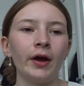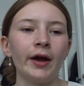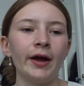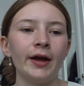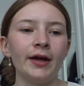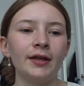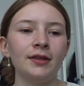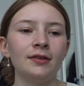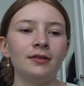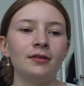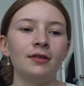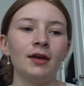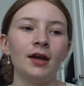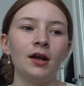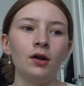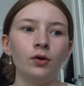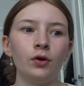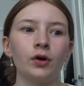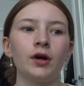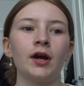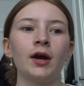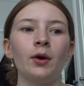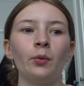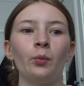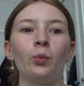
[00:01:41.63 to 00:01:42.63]
and they
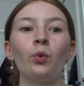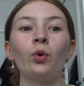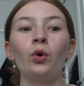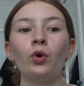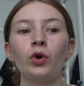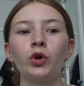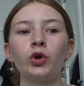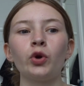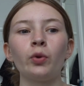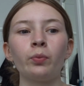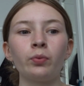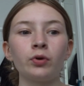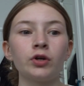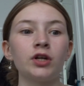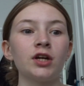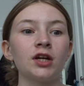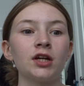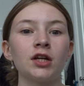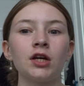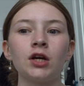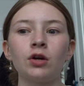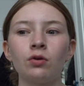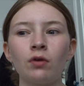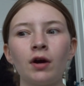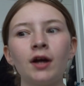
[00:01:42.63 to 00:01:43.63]
look at what your
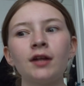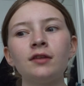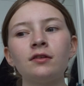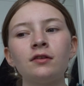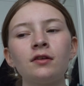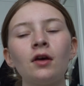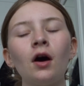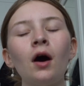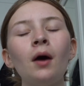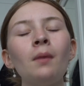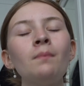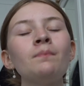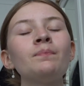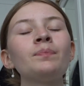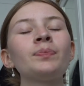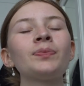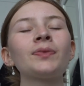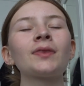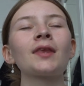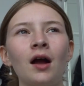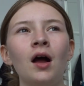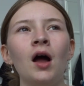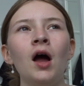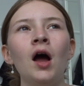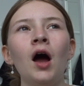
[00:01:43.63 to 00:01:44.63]
predicted grades are.
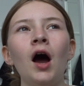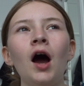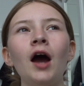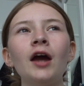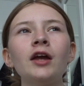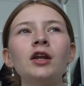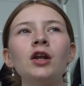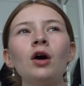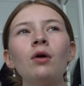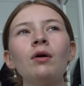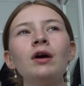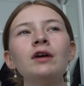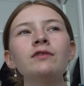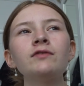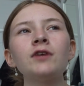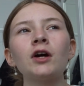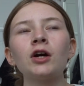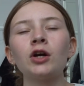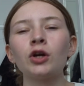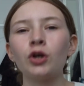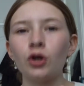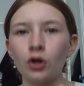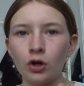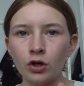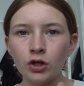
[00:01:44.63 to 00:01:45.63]
I know I've done
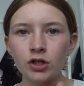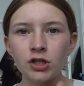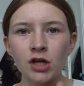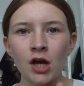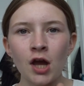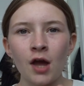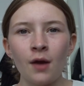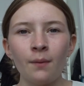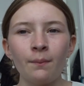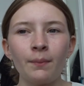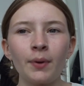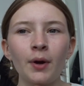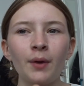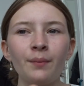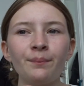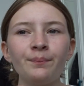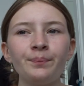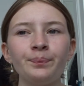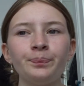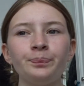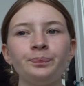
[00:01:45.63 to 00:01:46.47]
good, but